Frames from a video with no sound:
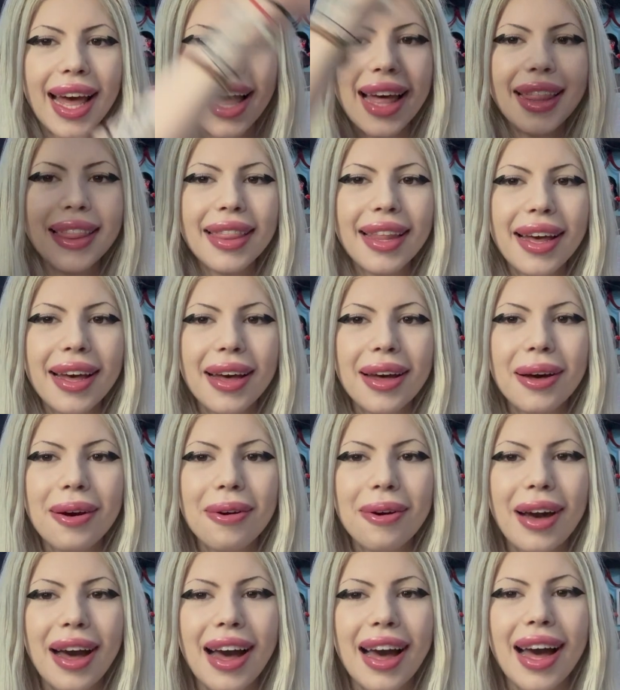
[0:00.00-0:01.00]

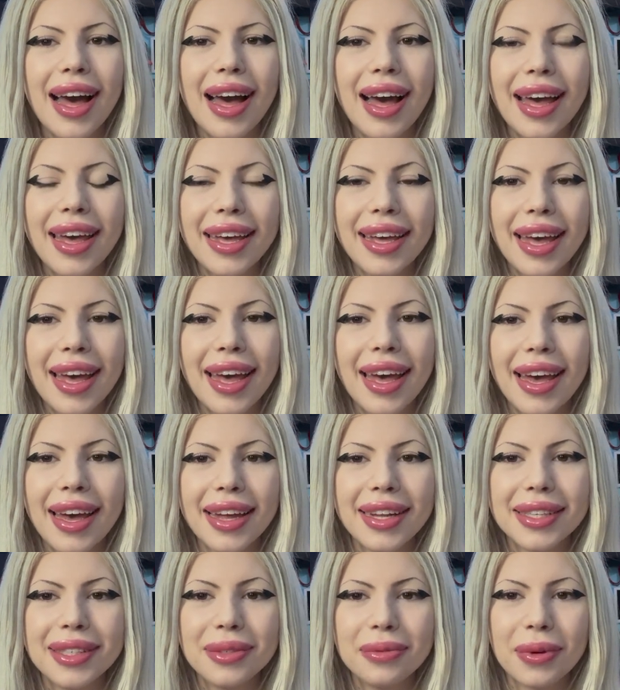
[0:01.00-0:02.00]
Hello, hi,
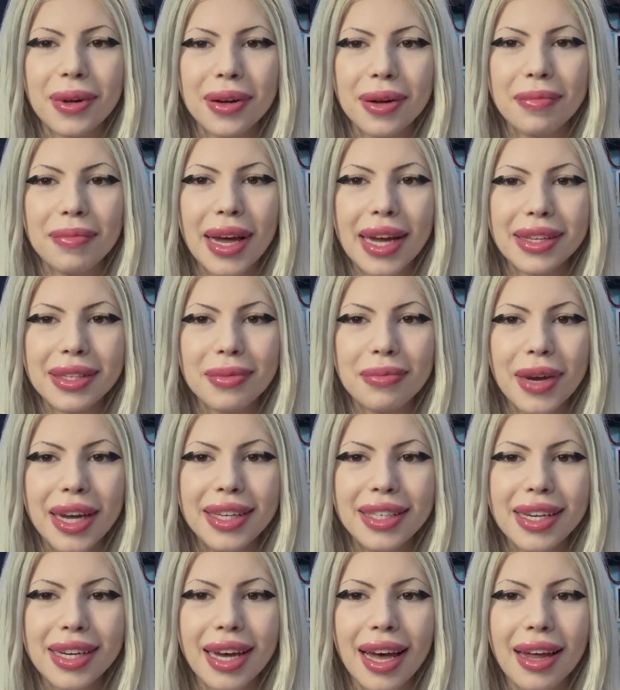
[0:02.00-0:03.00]
and welcome back to my
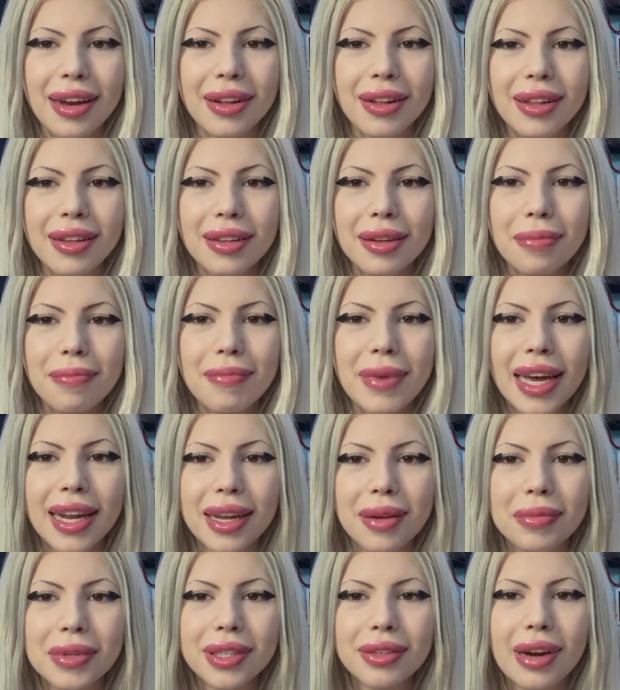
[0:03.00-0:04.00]
channel. My
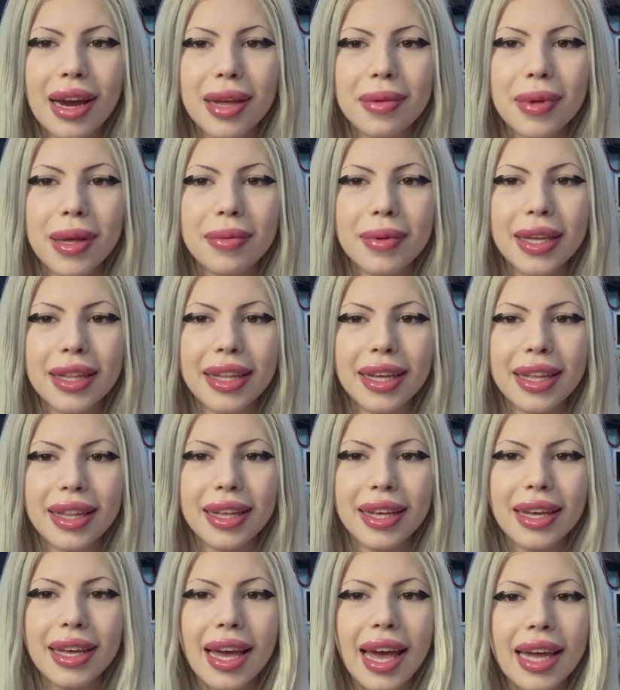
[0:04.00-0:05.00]
name is Crybaby
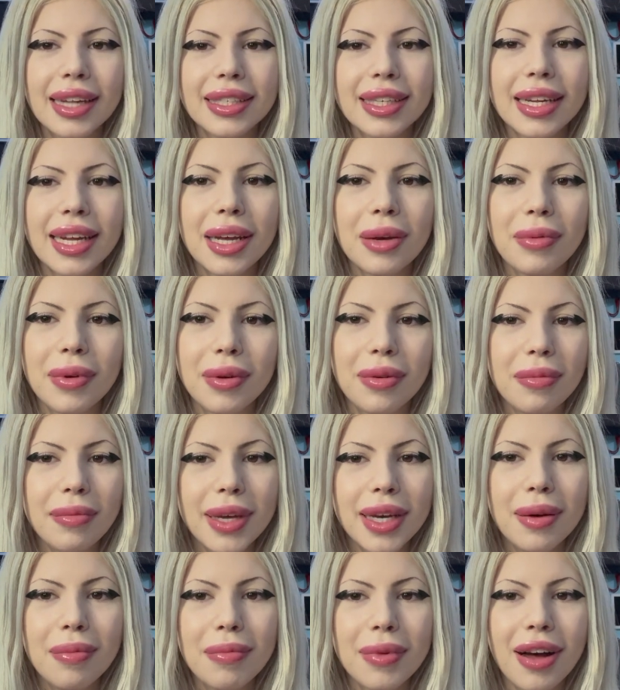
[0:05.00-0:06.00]
LiLi, and today we will
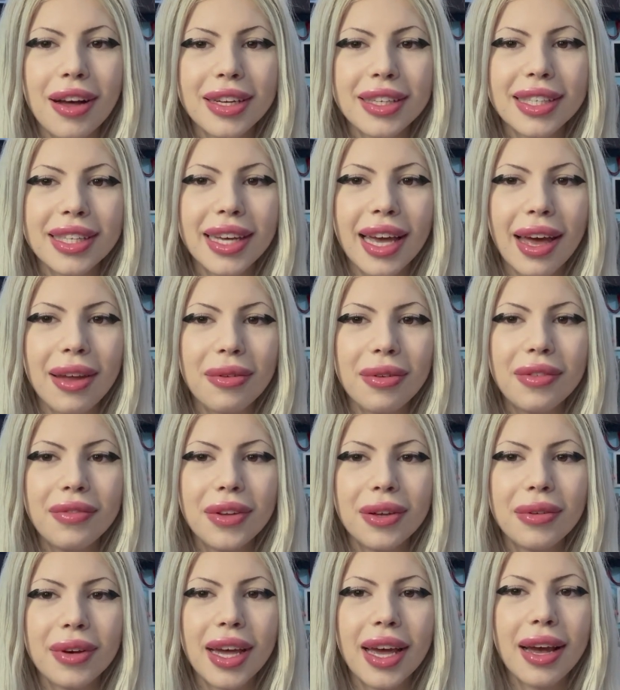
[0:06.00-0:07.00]
be unboxing and
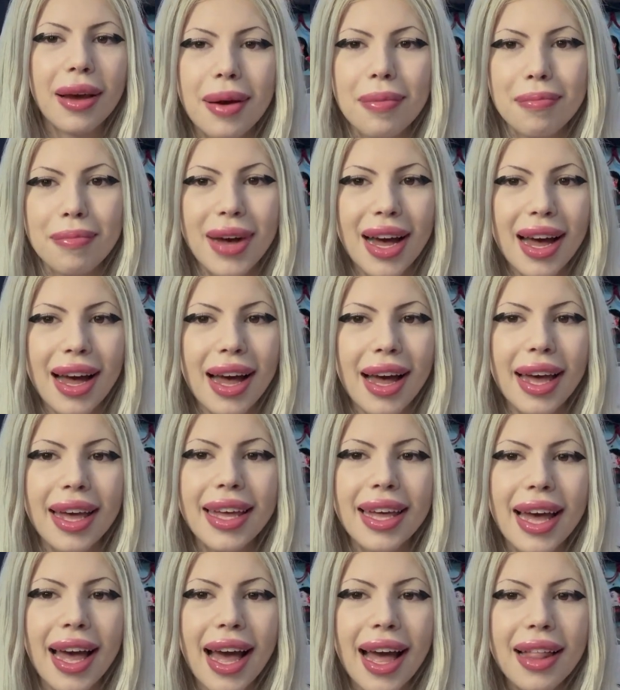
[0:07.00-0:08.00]
reviewing
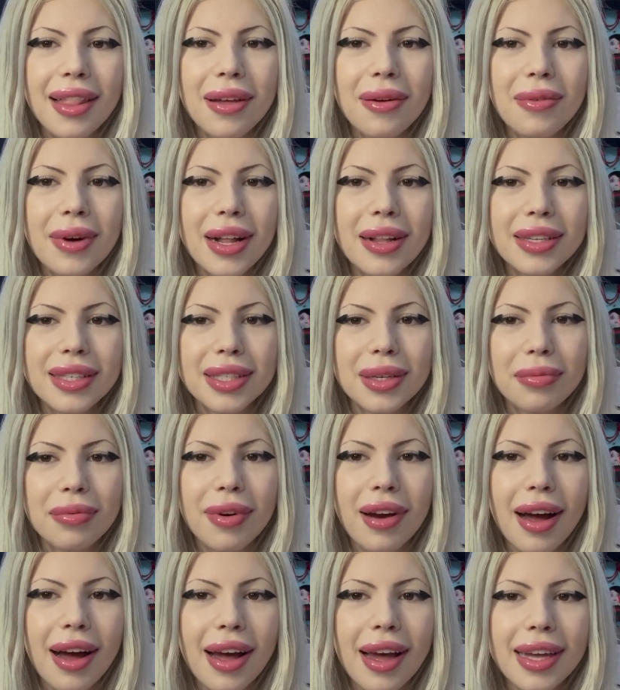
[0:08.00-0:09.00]
my LOL
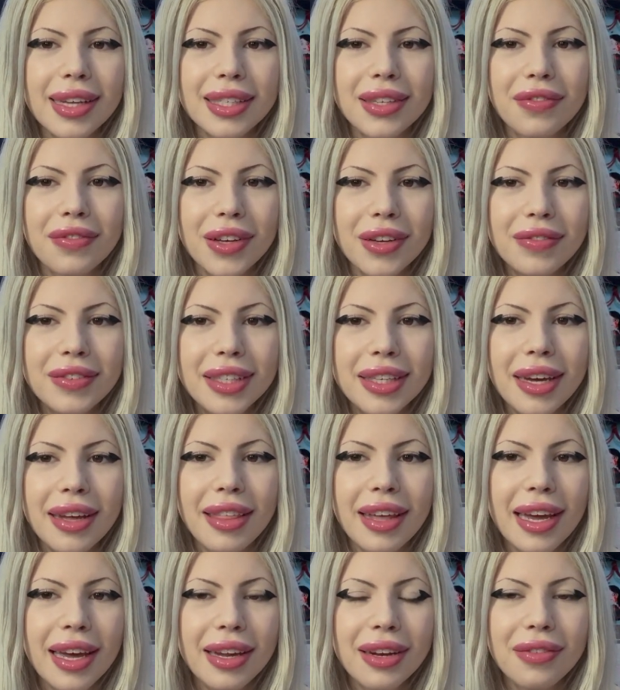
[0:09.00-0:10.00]
Surprise 50th
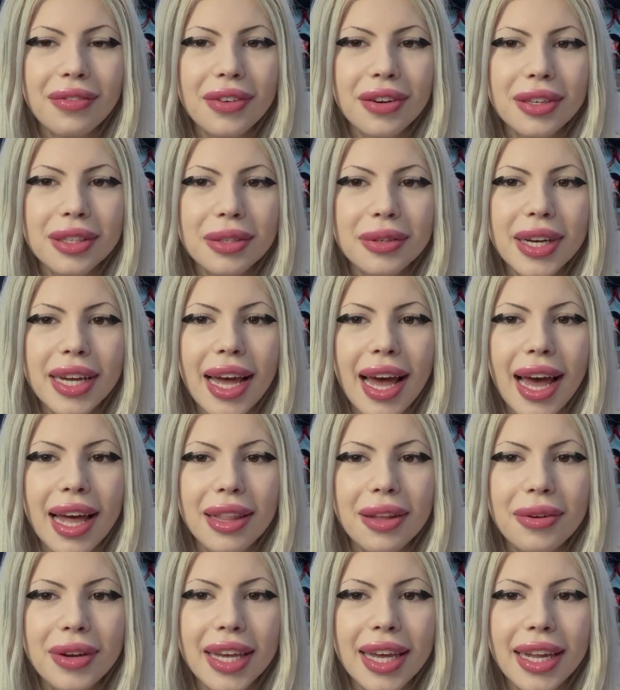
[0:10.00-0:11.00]
Anniversary
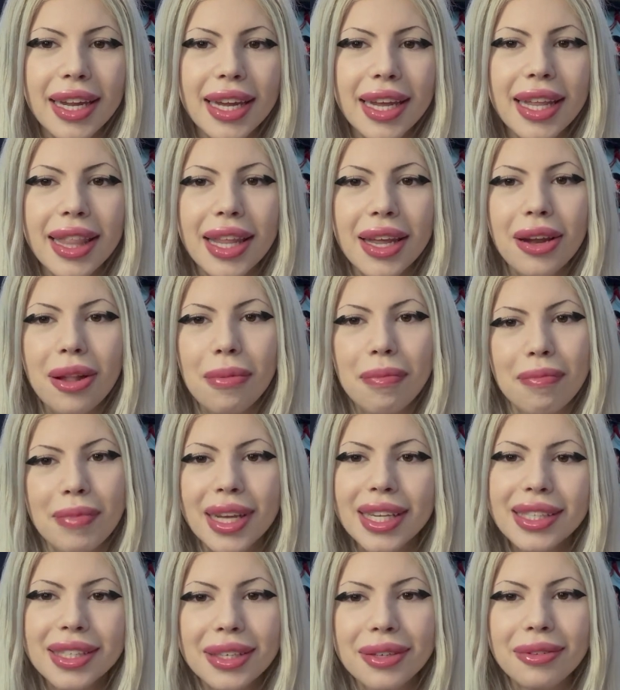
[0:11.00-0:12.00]
Hello Kitty Little
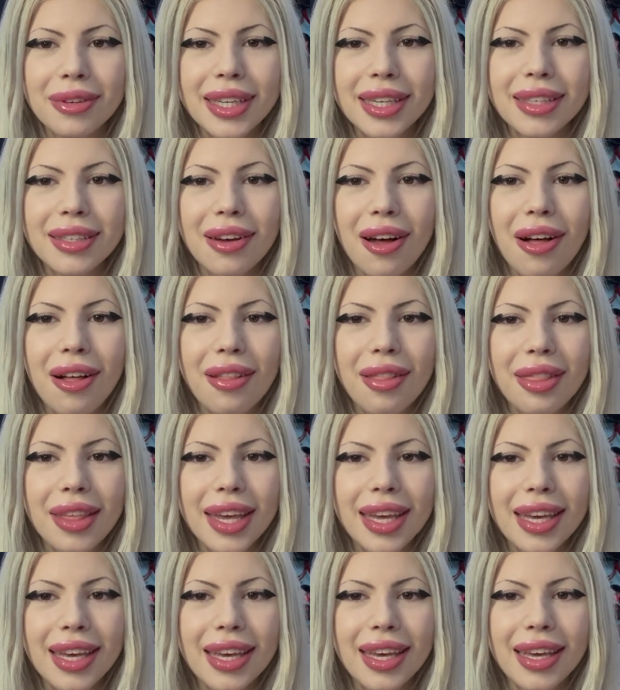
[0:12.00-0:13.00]
Mystery Doll
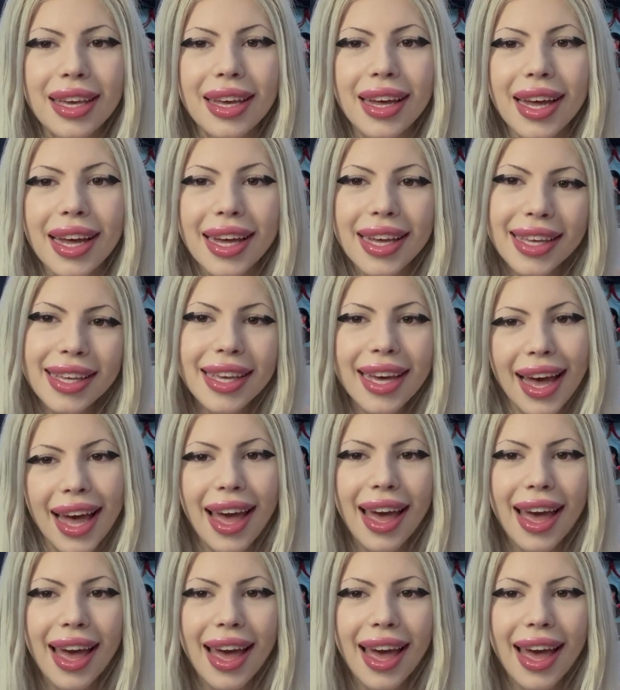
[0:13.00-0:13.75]
thingy. Yay!